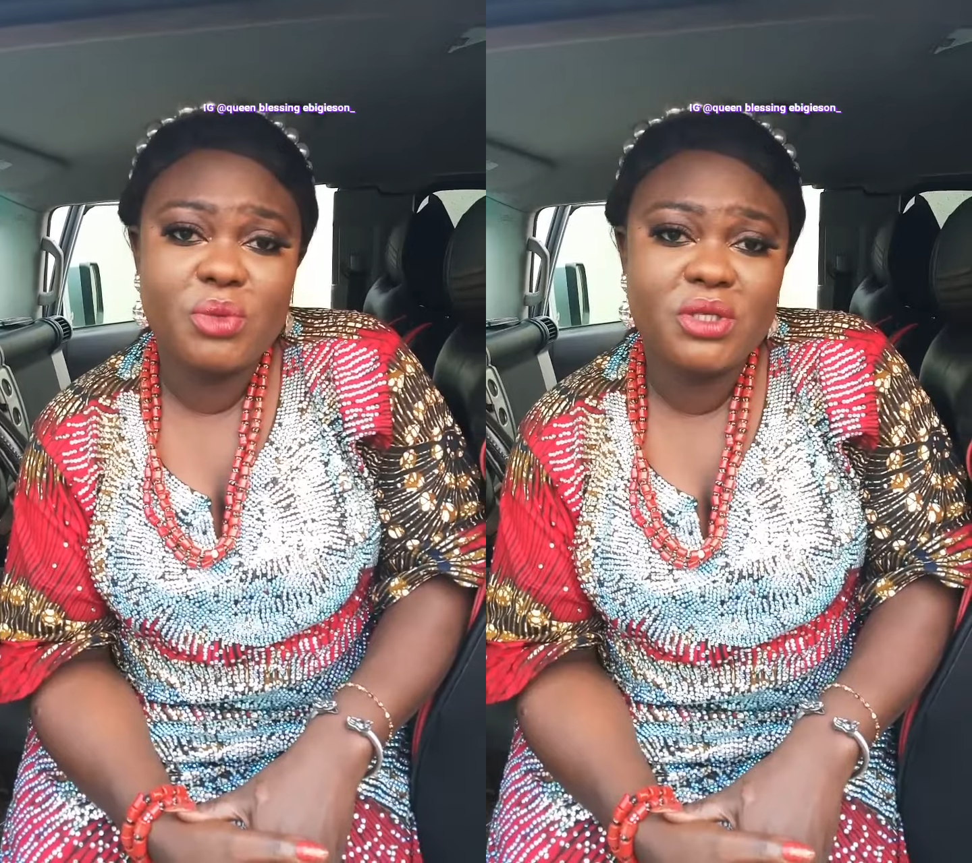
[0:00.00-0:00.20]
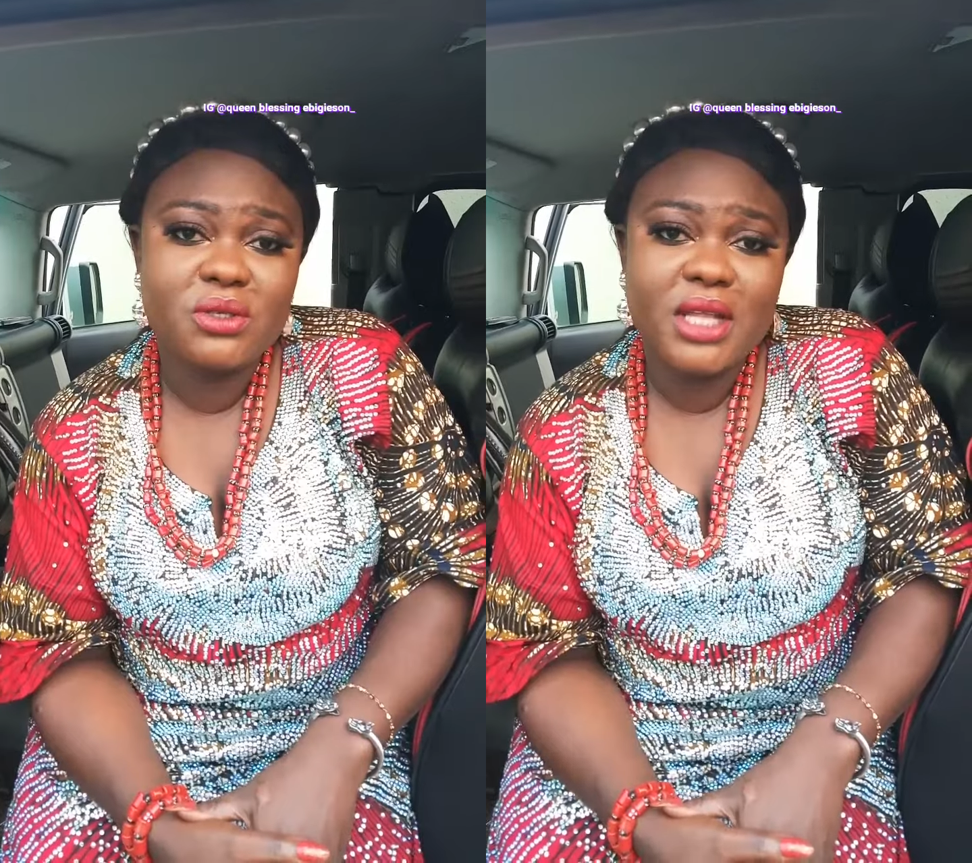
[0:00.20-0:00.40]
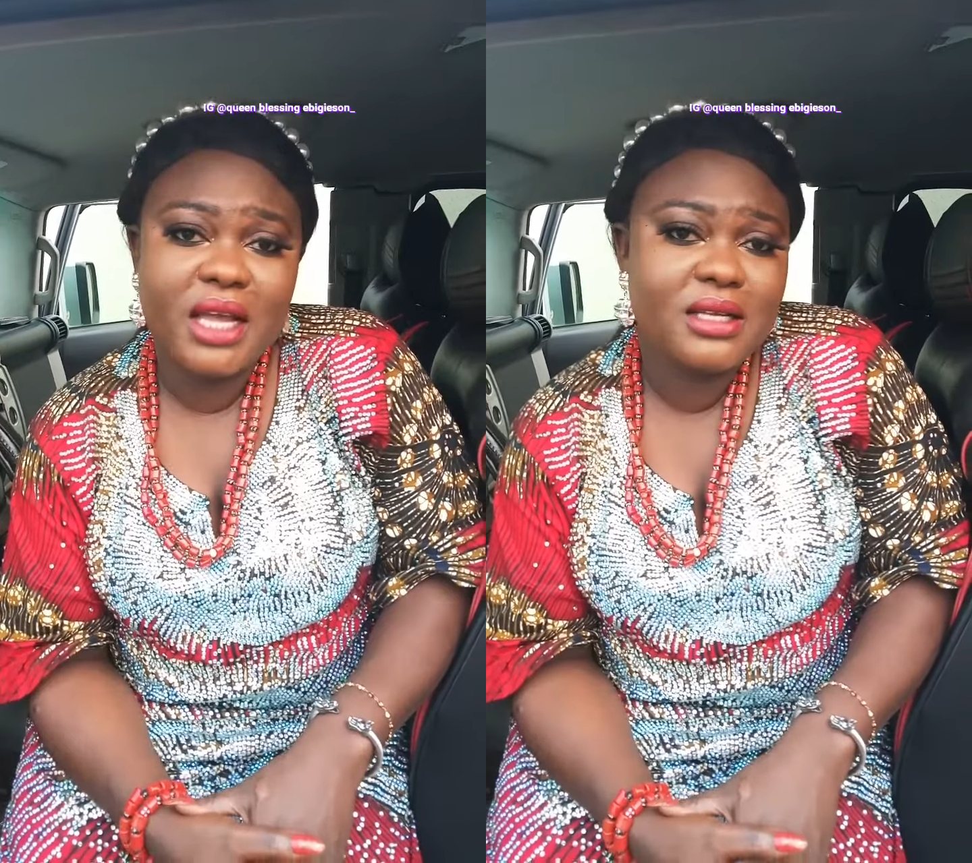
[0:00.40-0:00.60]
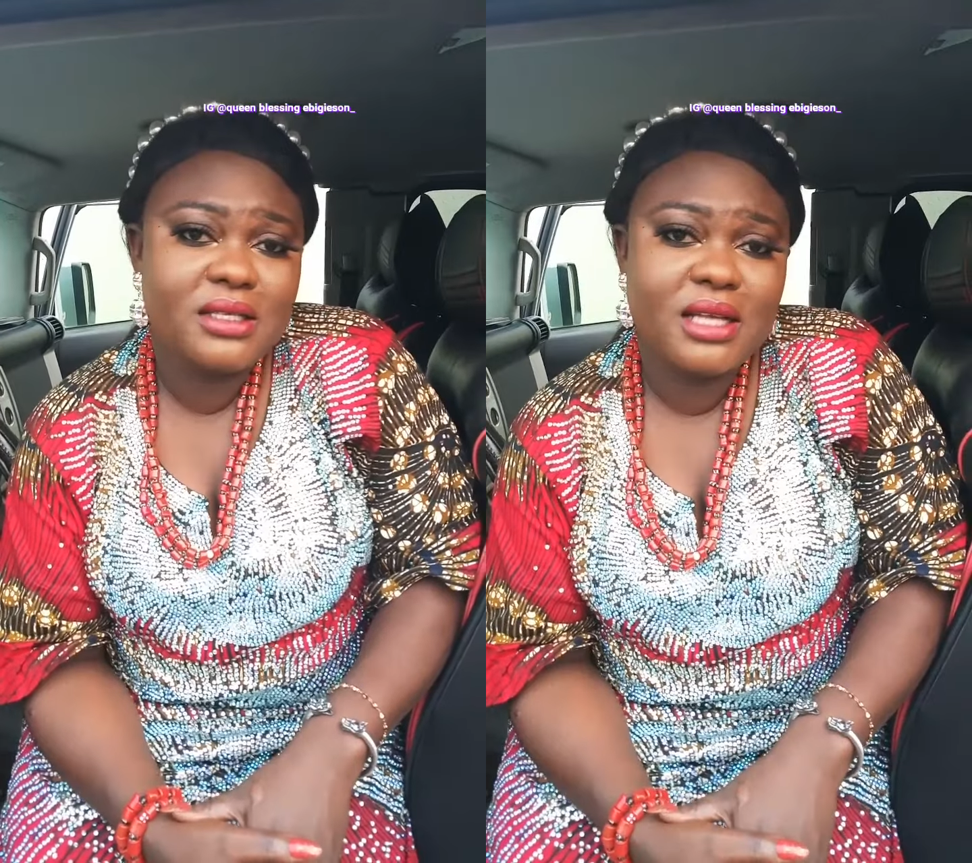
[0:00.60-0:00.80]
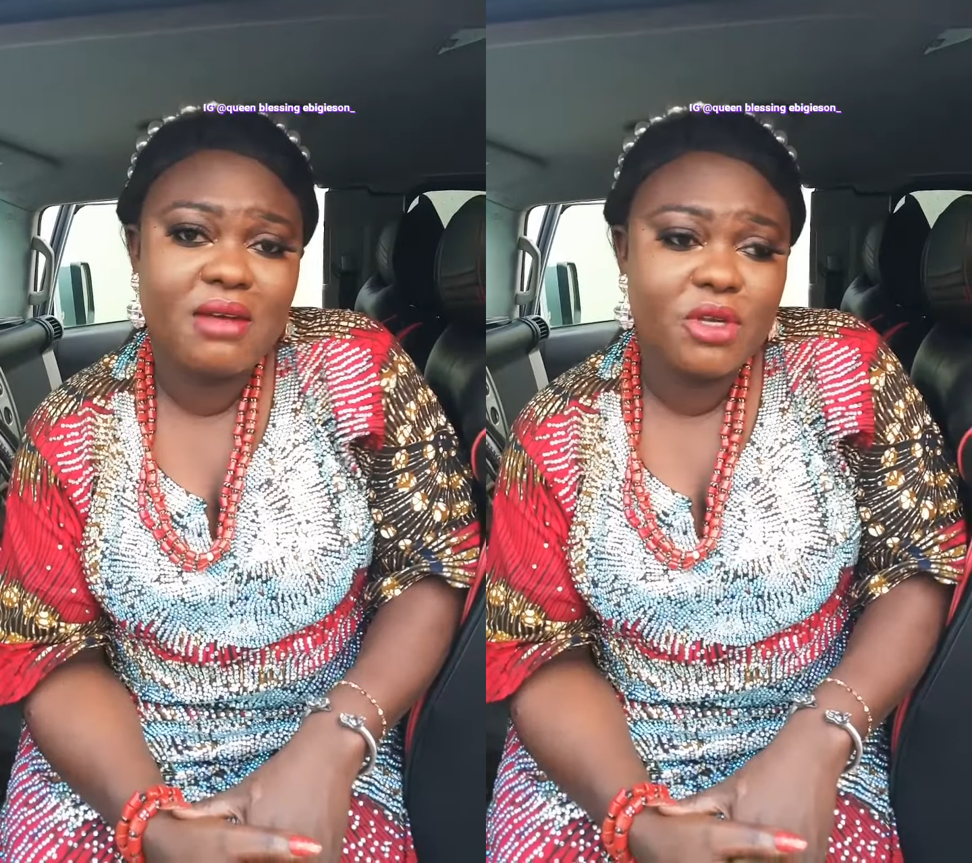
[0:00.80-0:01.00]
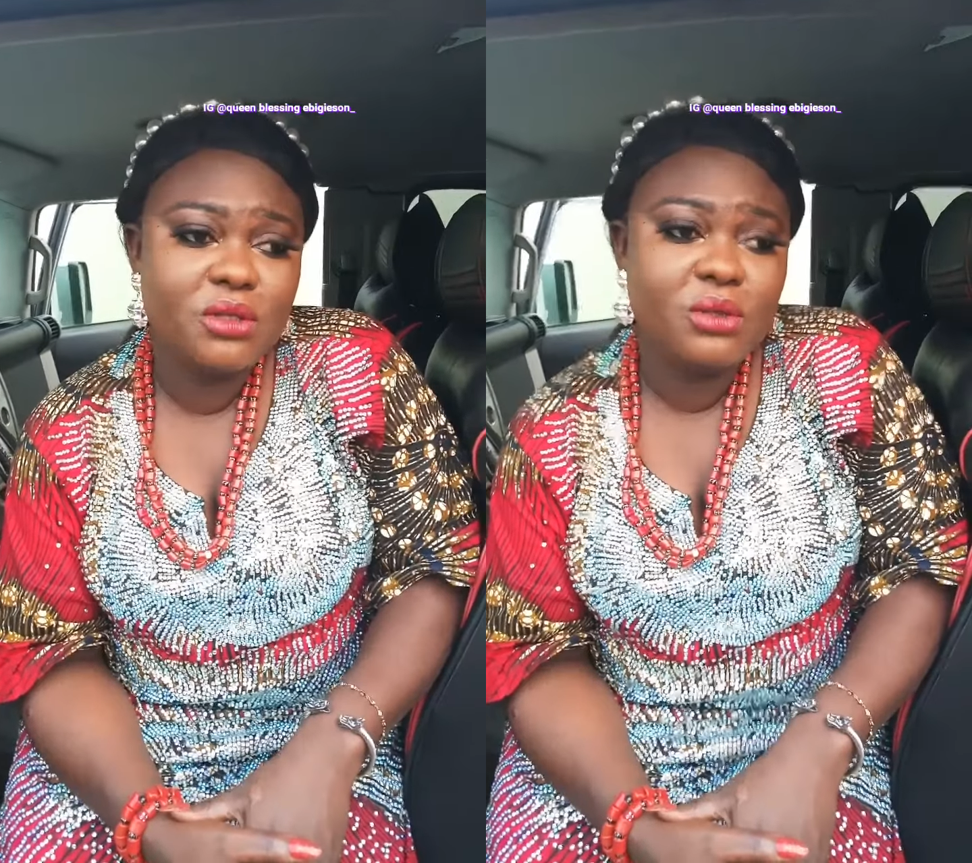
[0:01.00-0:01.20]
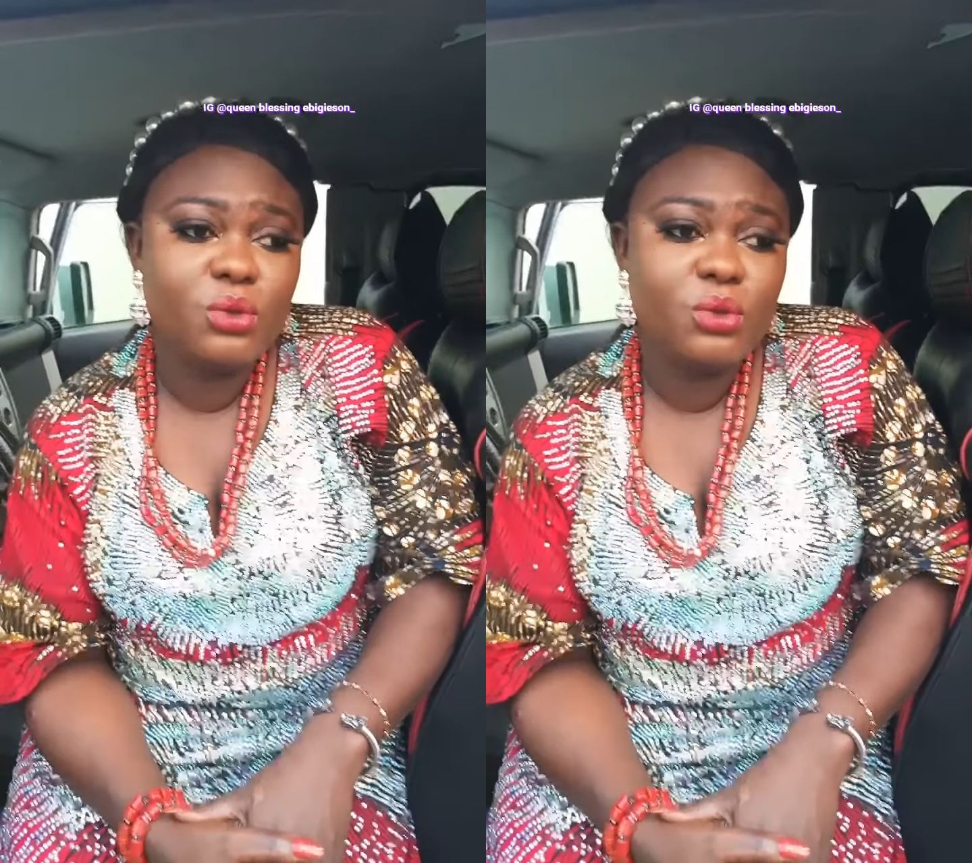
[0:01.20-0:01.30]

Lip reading: It's not like he's having